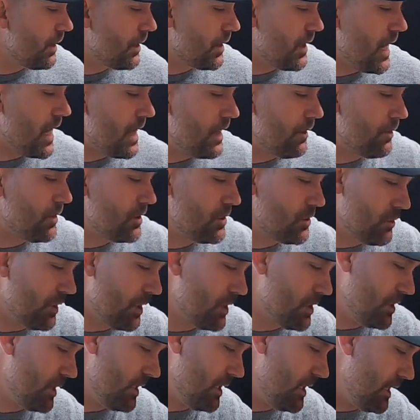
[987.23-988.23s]
The only
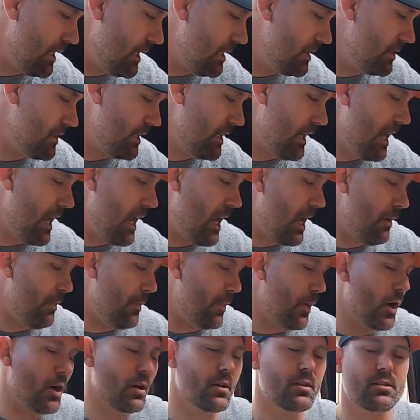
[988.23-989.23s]
restriction is the
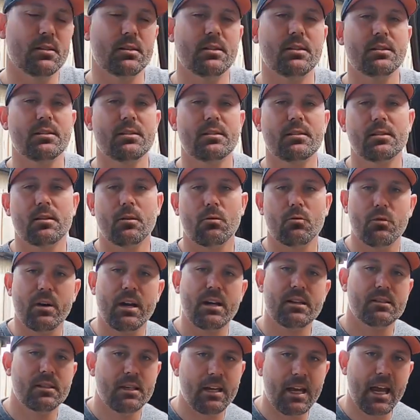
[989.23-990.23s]
airbox's
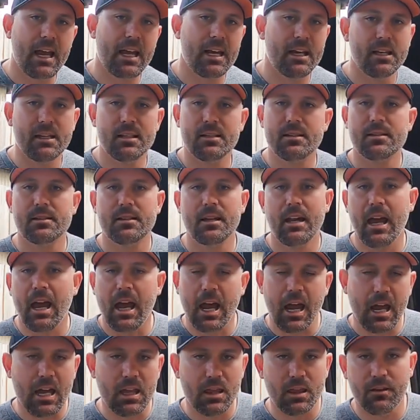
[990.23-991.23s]
resonators
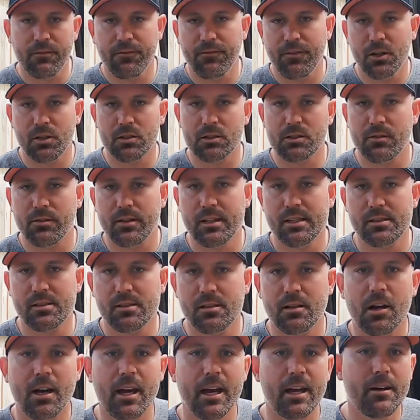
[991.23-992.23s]
and the filter
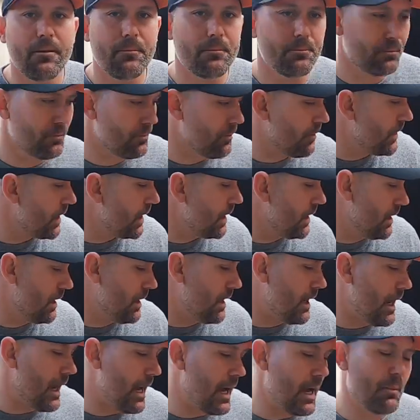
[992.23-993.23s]
inside.
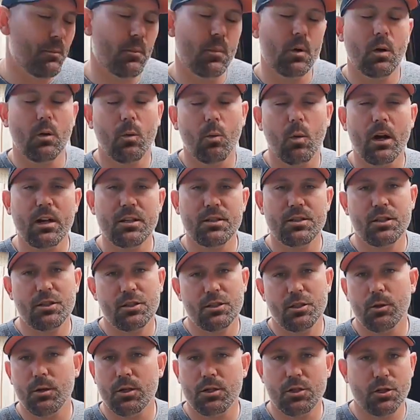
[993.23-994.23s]
Once you
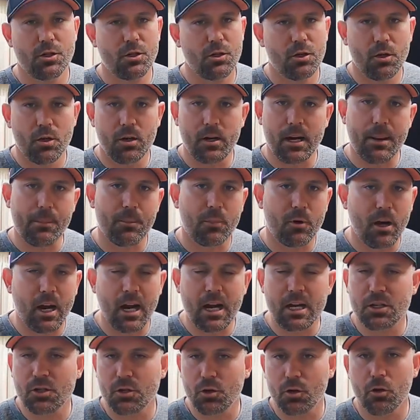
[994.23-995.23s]
do a tune and
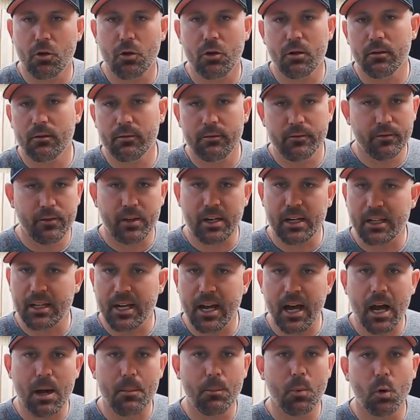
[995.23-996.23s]
upgrade your
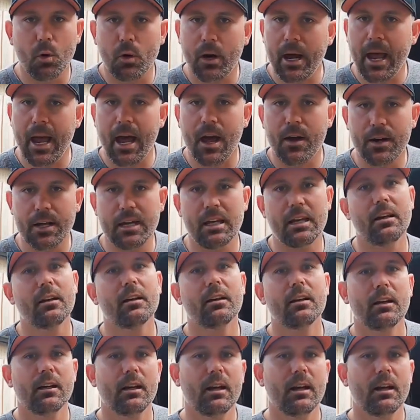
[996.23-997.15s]
VW or Audi,